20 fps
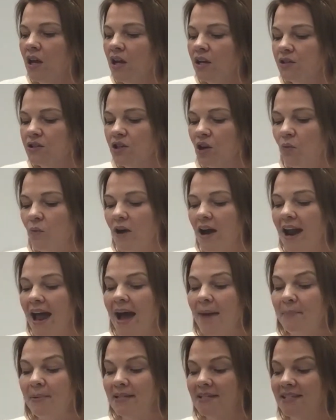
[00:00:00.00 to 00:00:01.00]
So what
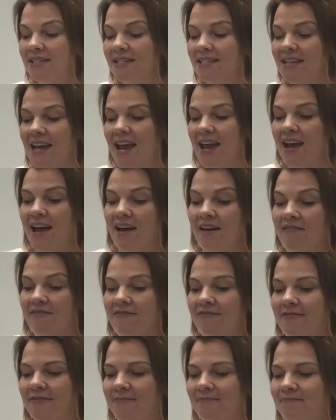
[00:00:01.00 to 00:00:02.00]
happens the day of?
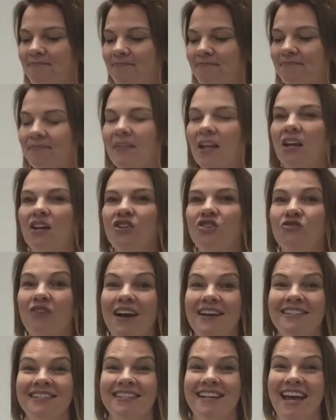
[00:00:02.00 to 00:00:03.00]

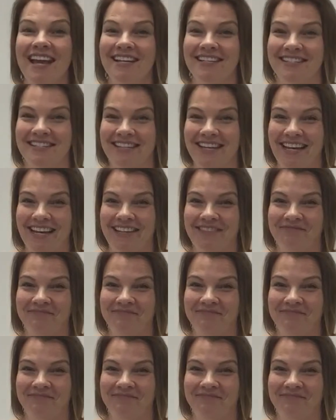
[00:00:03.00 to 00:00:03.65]
Dress nicely.